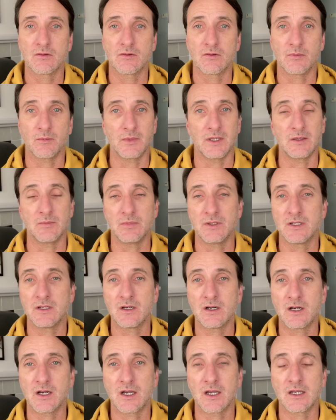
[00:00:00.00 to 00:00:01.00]
or maybe
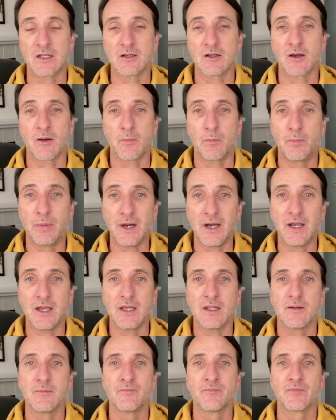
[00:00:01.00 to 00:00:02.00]
not,
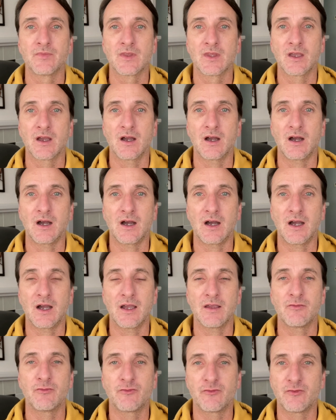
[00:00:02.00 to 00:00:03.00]
but
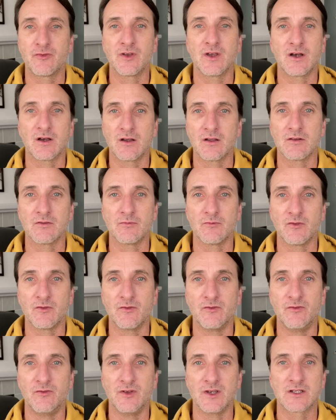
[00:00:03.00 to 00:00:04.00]
I felt
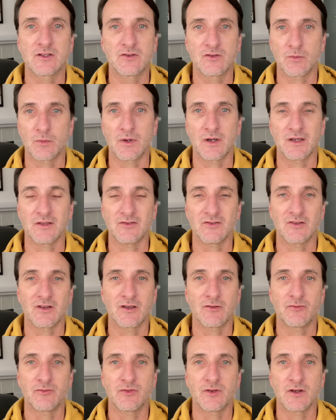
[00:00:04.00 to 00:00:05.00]
victimized. I
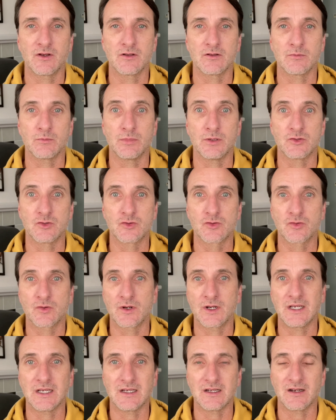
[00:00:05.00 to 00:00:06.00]
felt
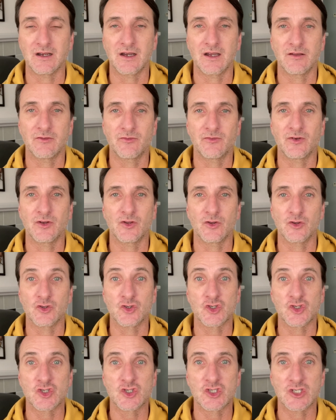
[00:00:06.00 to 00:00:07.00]
betrayed. I felt
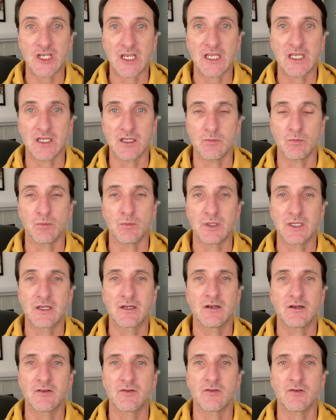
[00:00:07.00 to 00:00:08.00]
shame
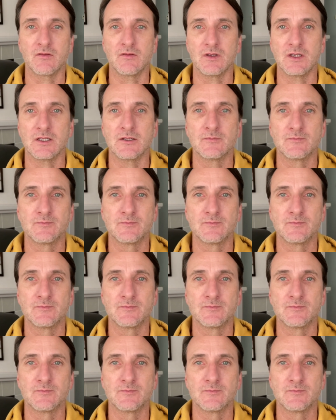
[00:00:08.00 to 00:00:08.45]
because of it.